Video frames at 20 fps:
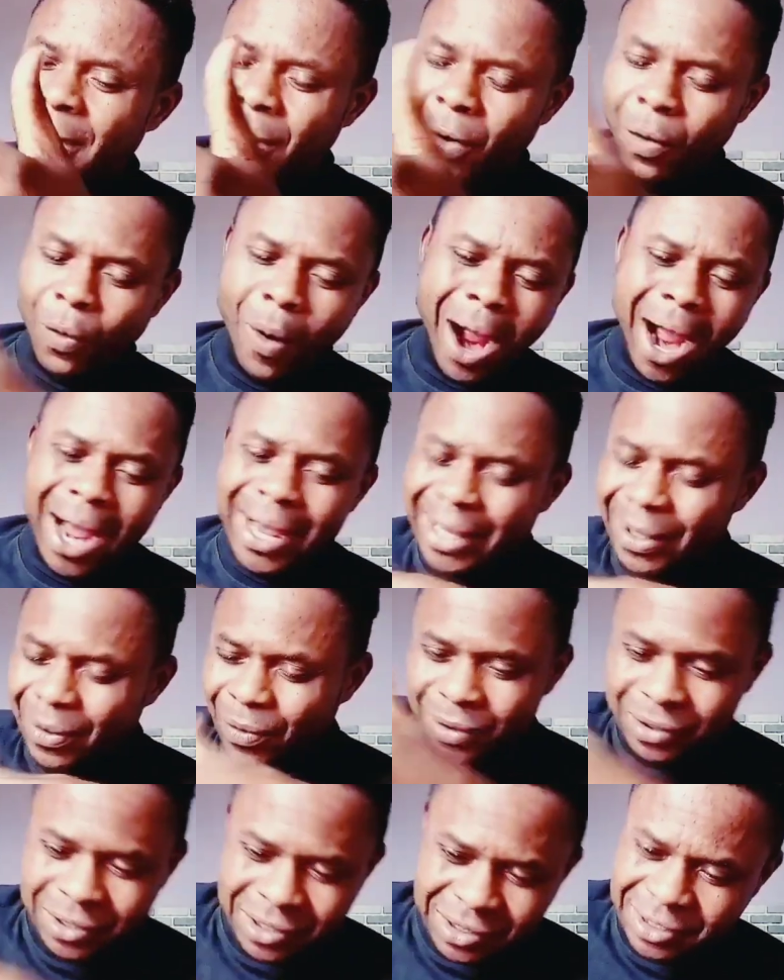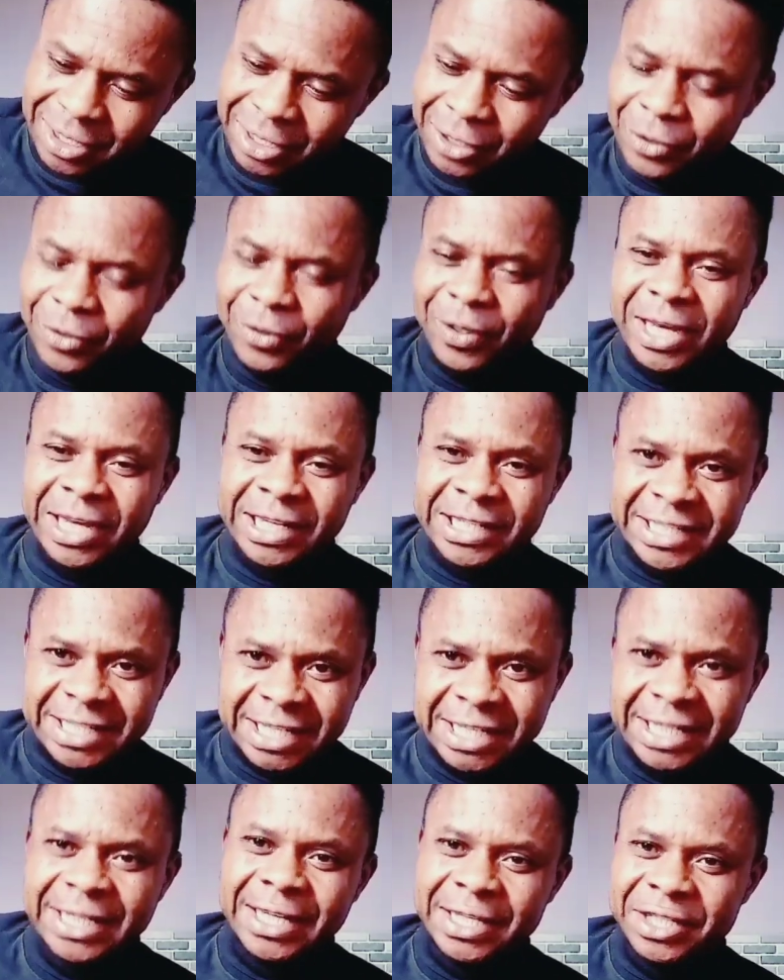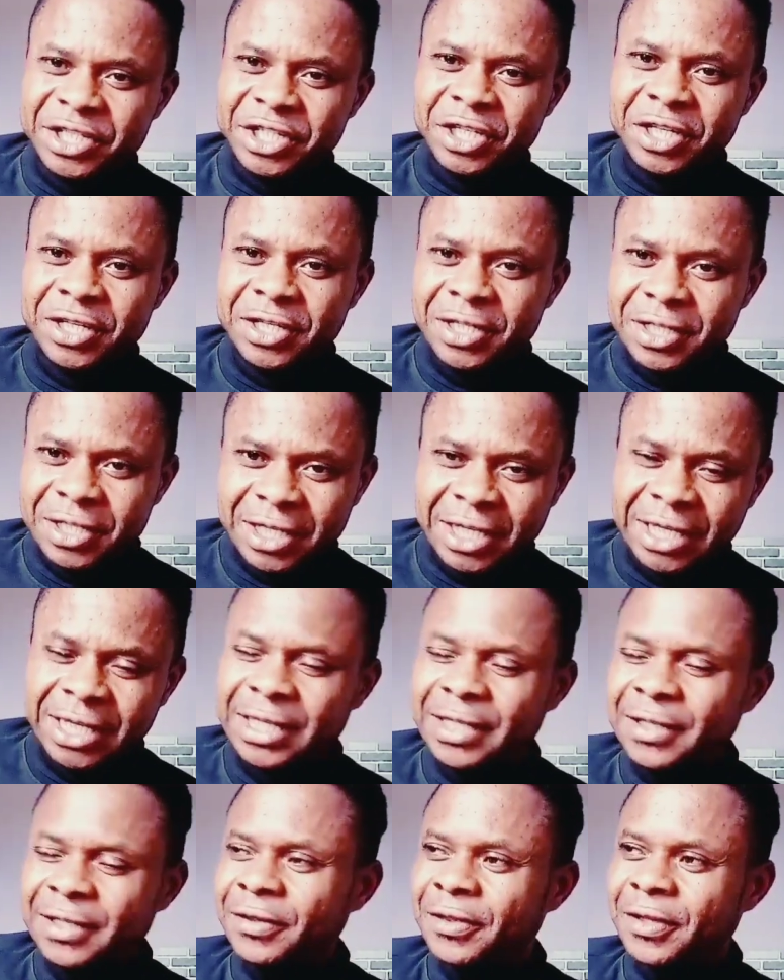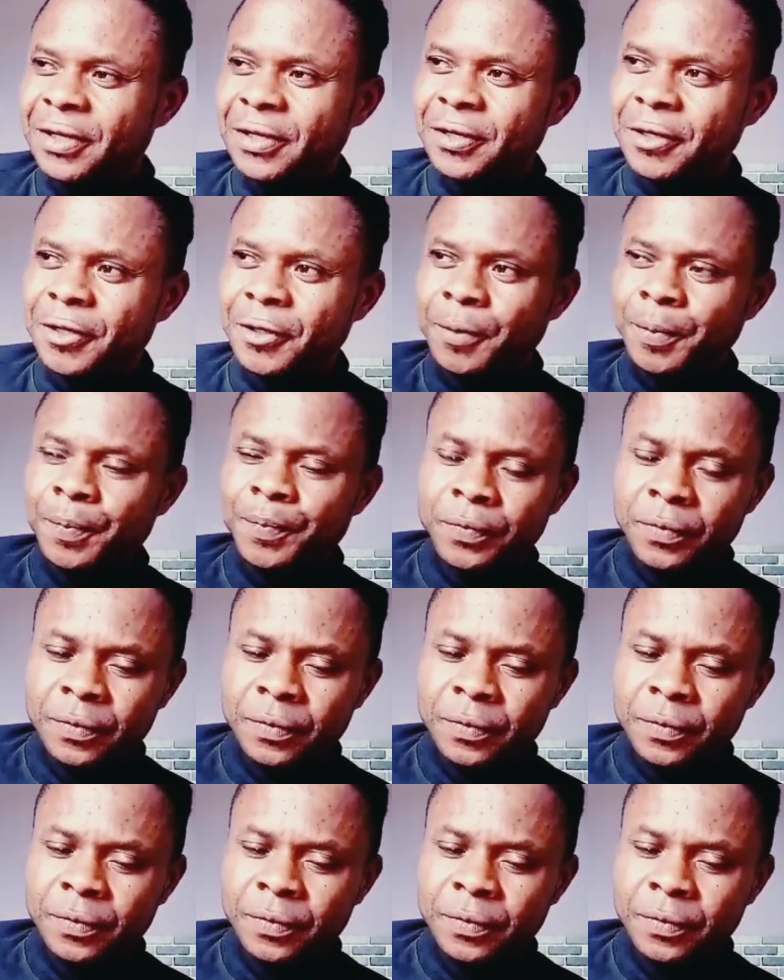While I was still a teenager in the